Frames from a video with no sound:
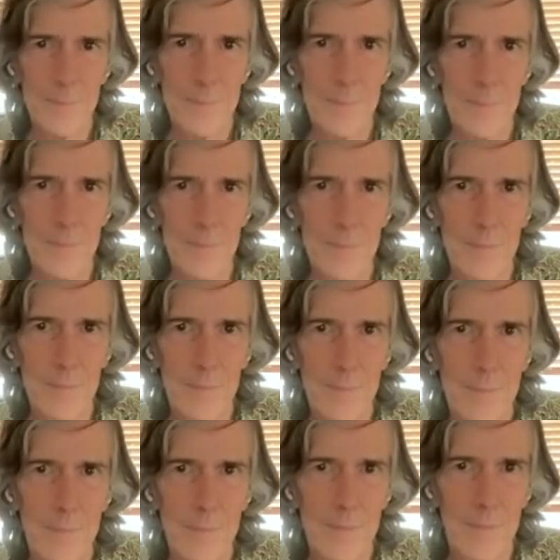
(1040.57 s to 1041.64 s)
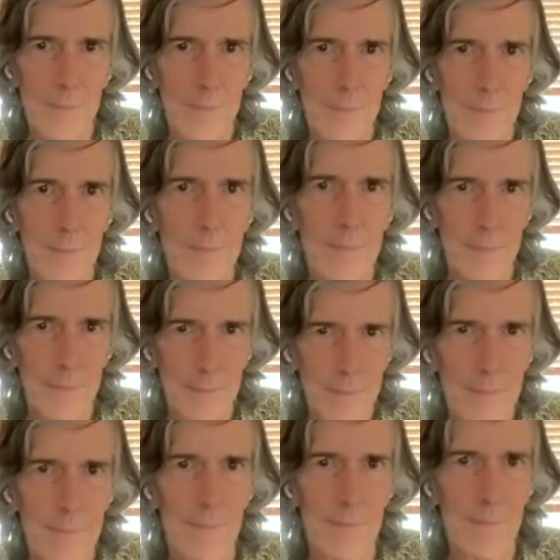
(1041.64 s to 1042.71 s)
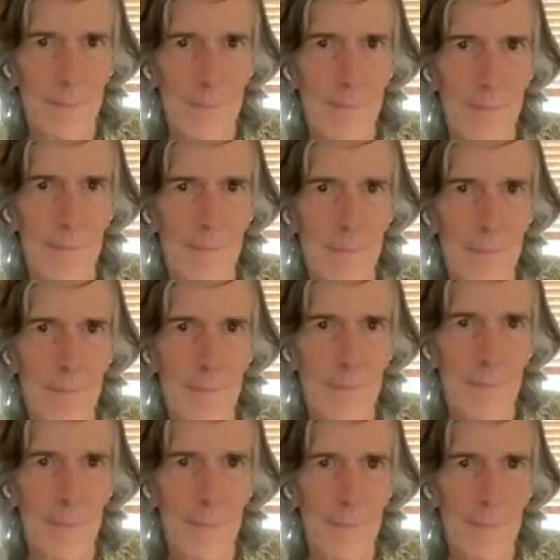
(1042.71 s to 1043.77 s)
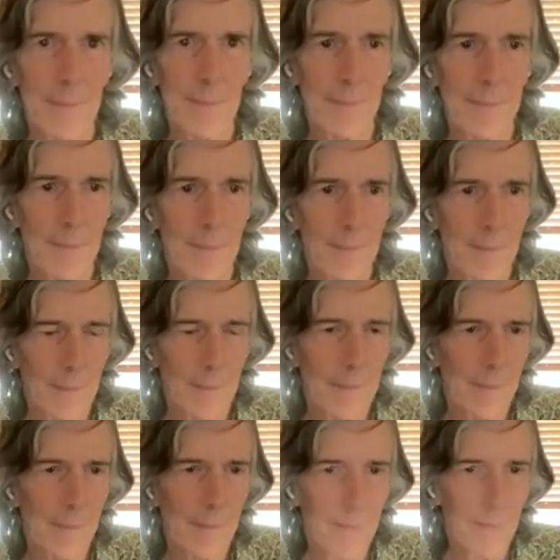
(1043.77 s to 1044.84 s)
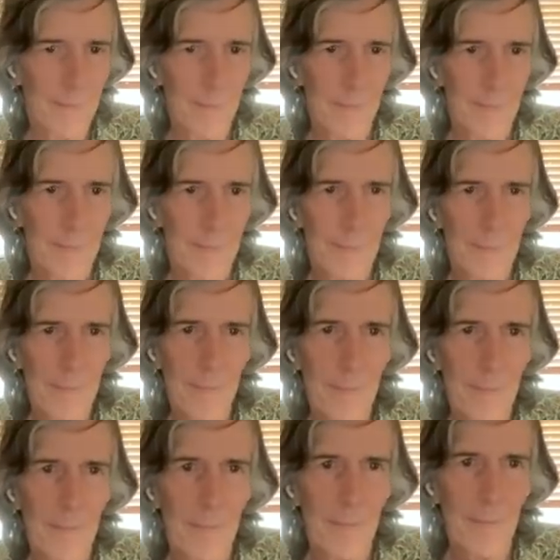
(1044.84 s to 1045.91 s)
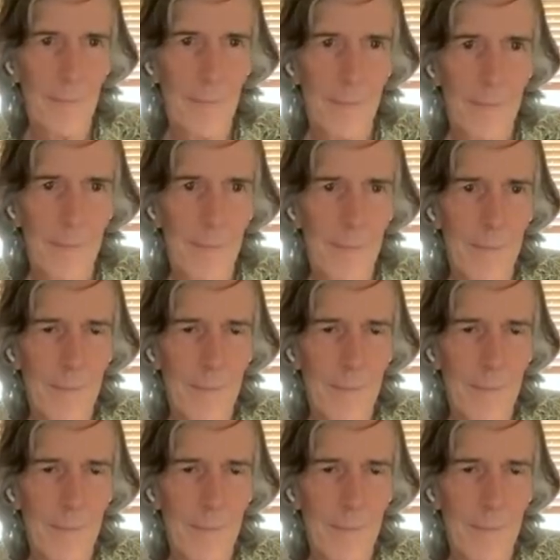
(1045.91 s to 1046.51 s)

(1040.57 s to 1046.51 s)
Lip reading: [no speech]